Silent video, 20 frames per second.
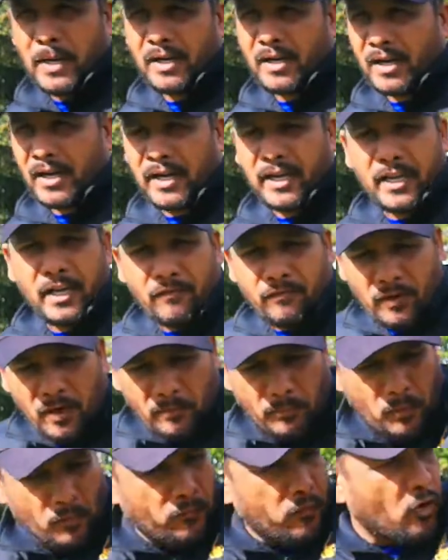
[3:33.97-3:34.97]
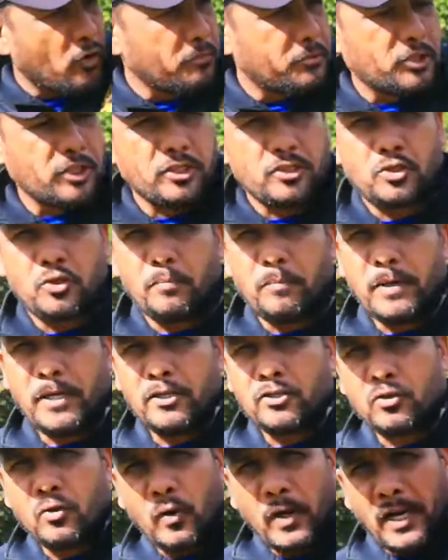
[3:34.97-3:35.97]
but I have a couple of options to
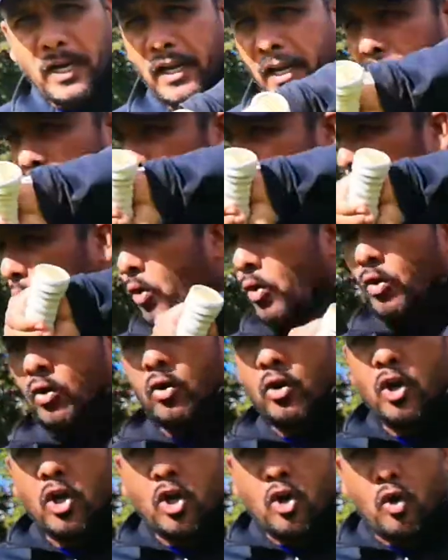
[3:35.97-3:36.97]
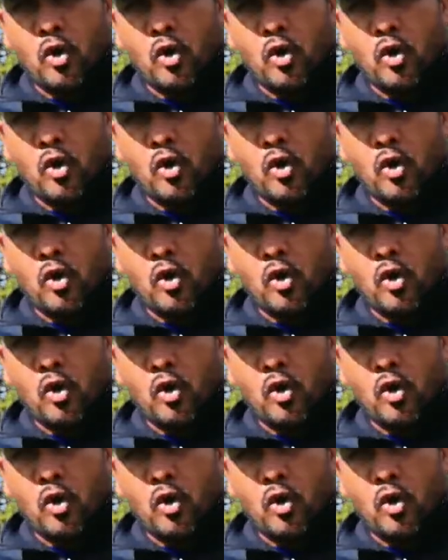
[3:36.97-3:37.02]
play square leg or